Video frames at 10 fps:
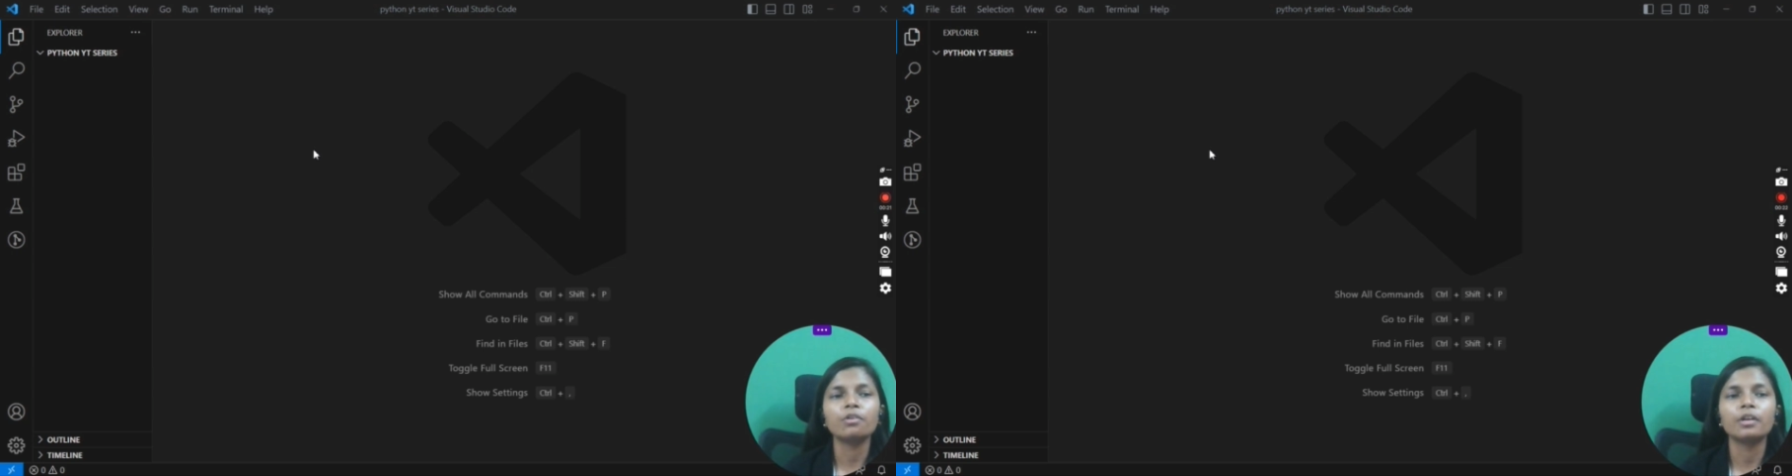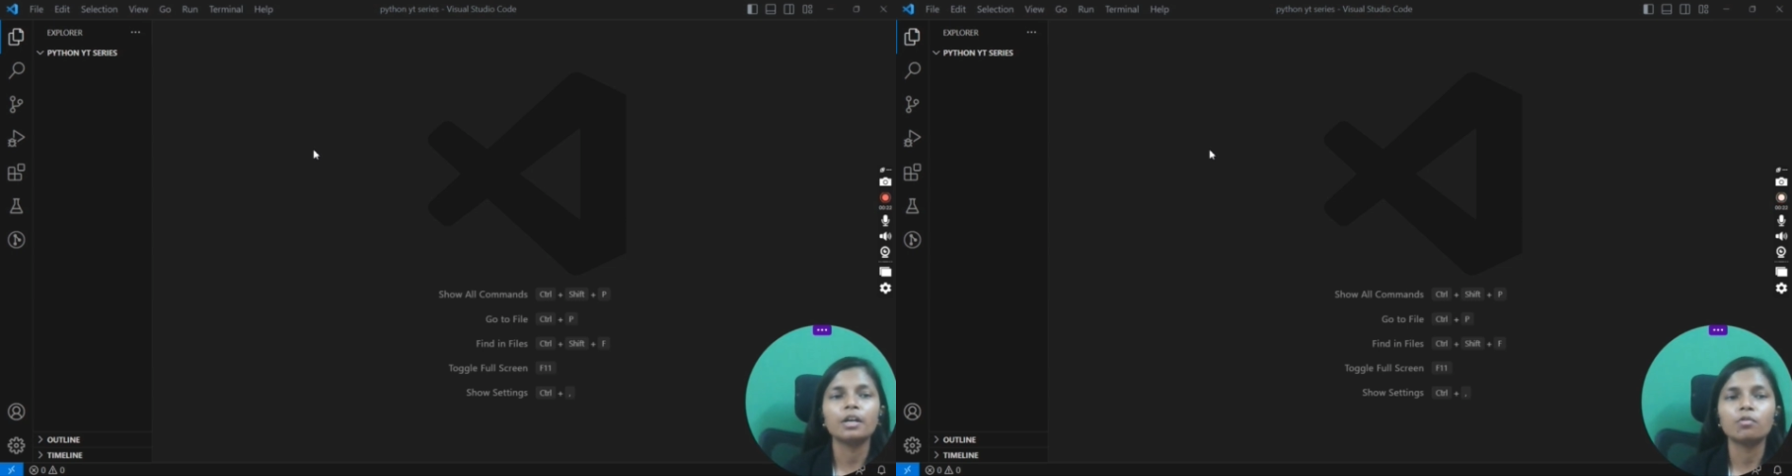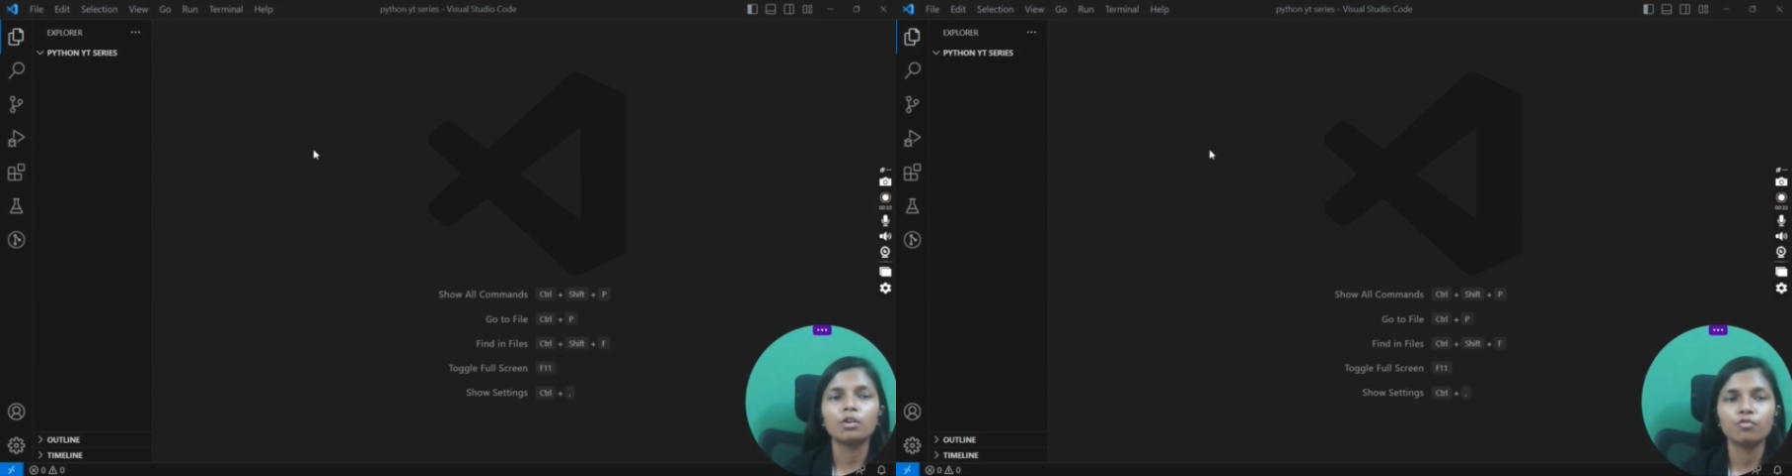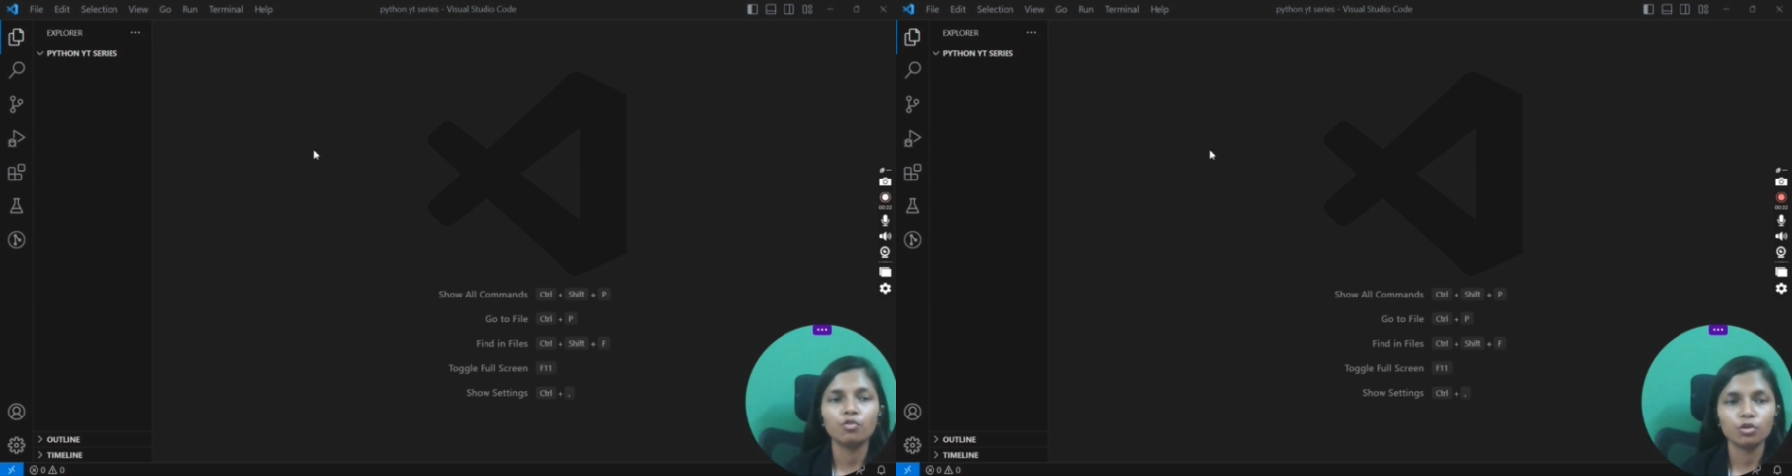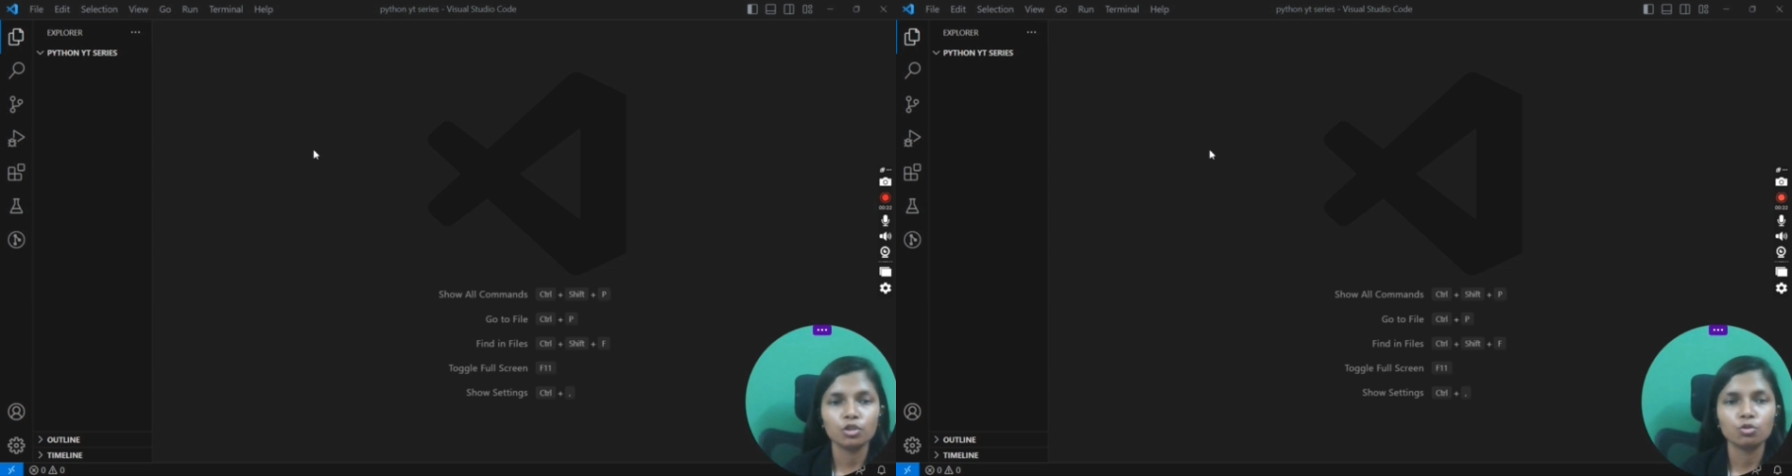to create one
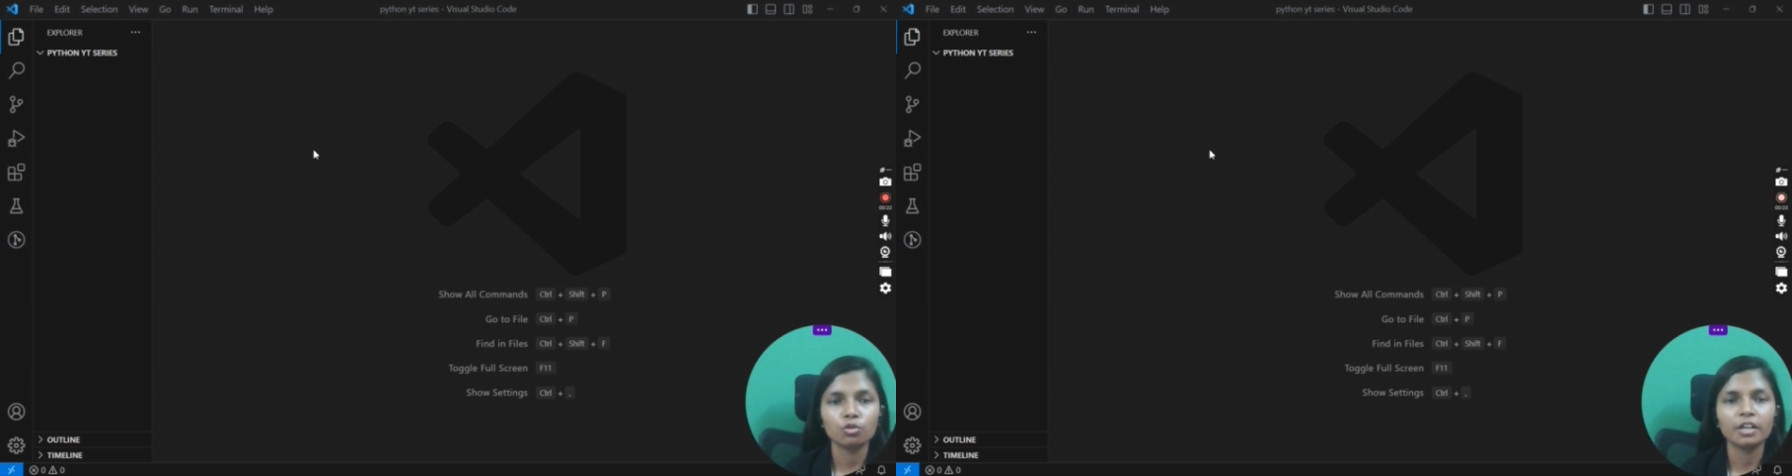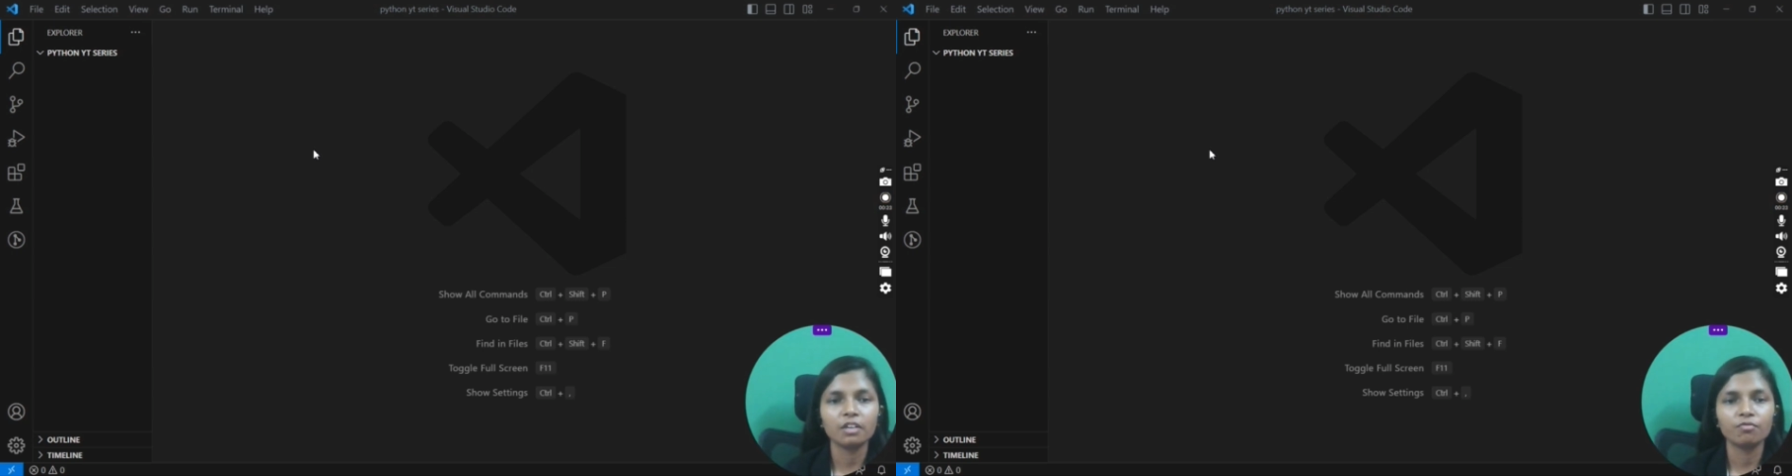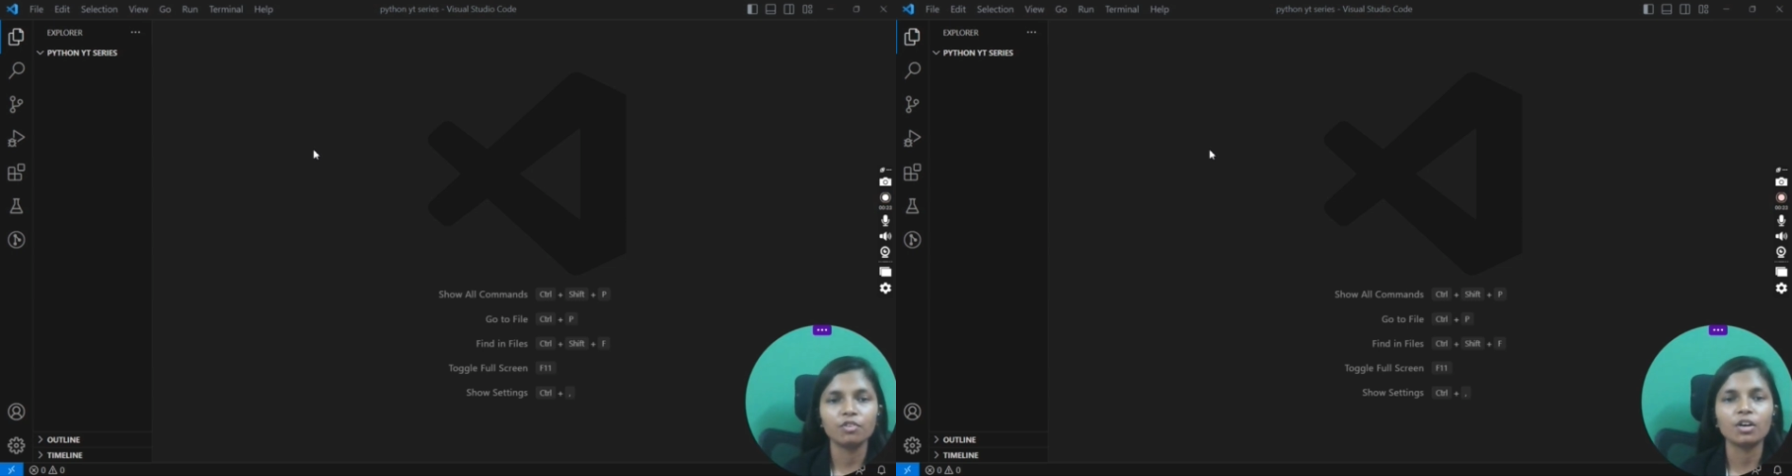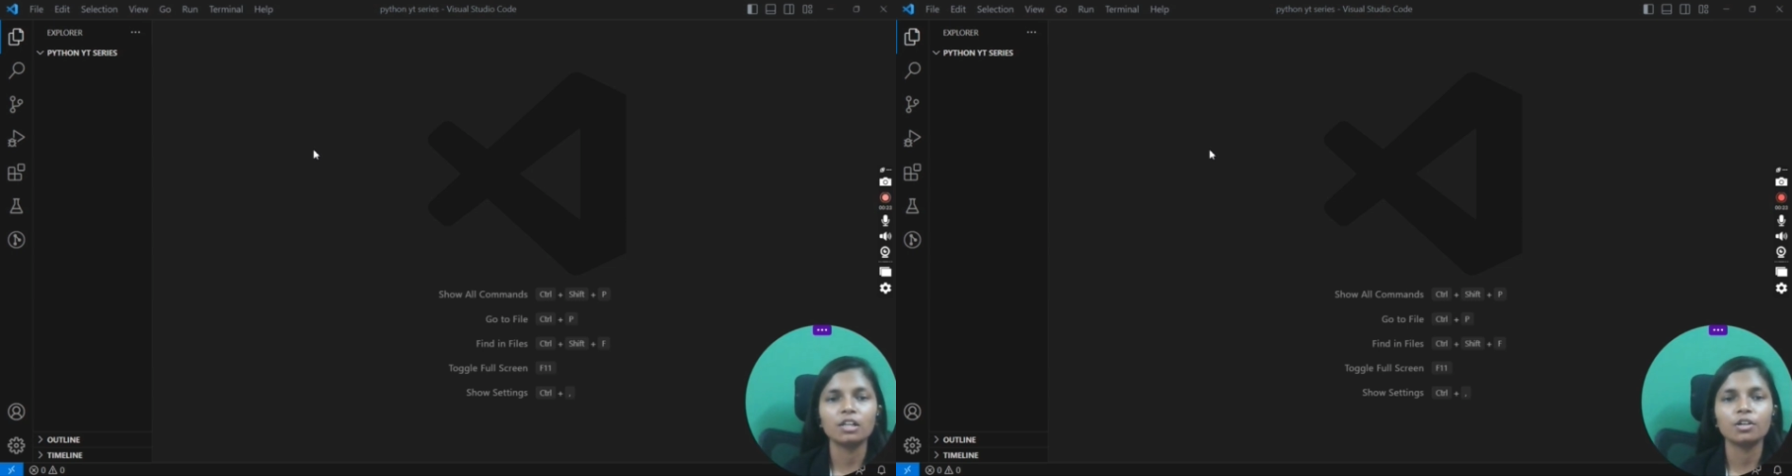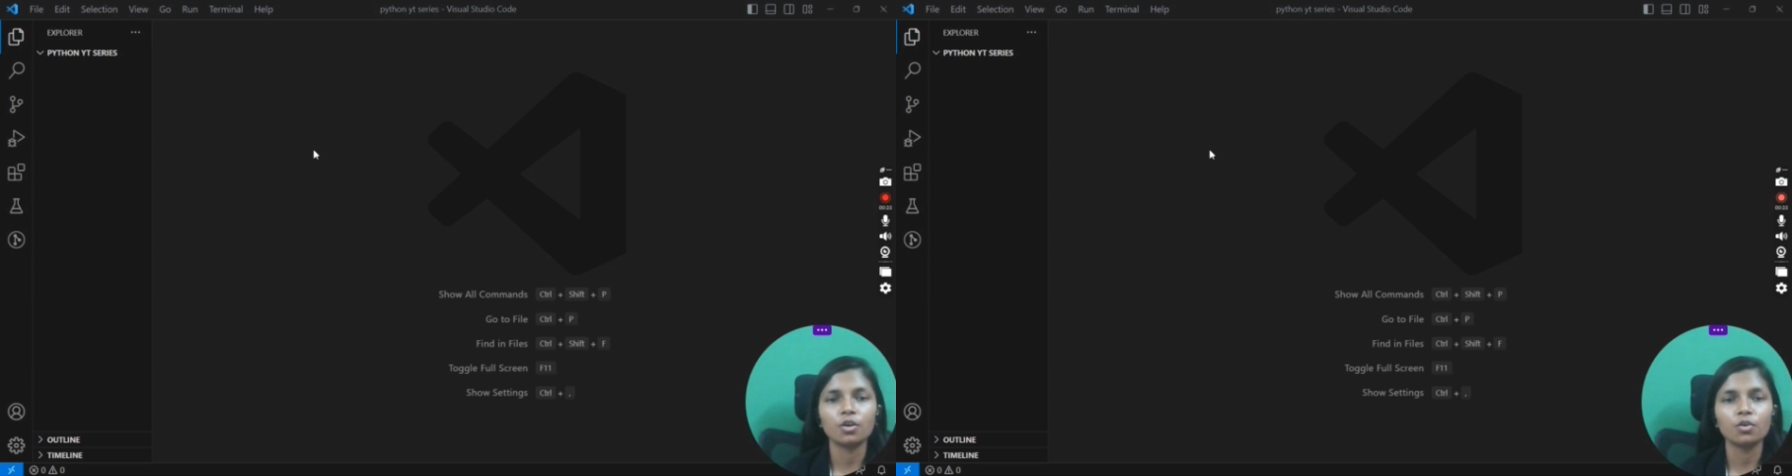folder so that every
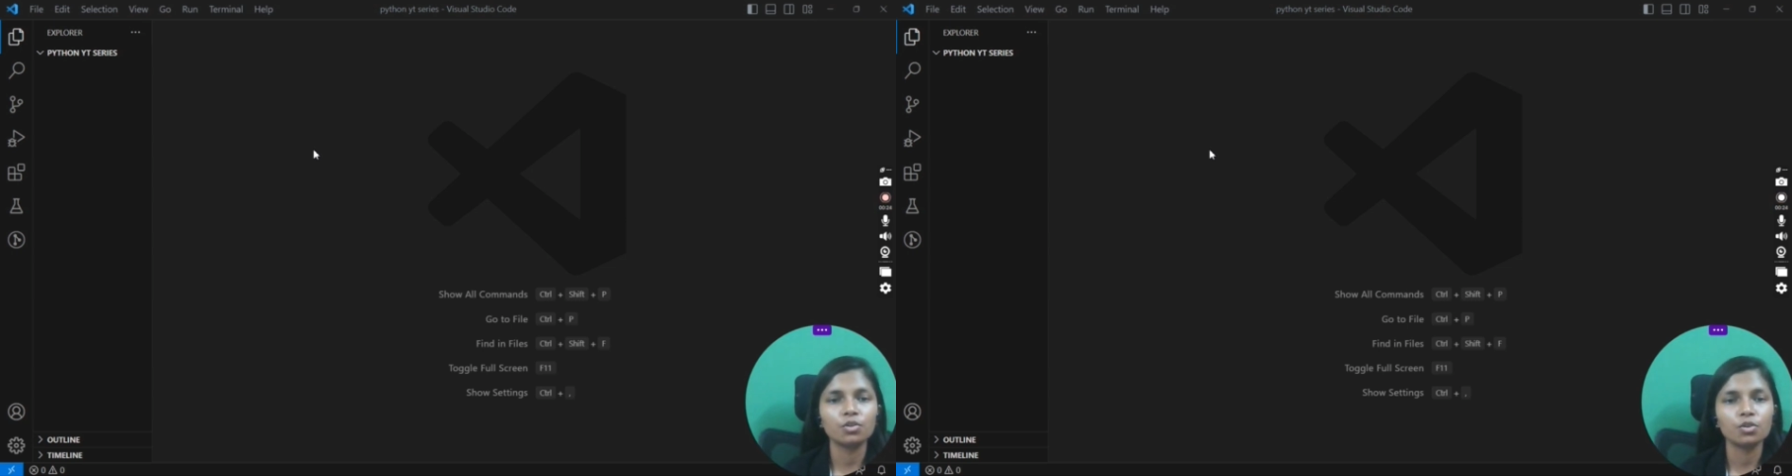file that you are going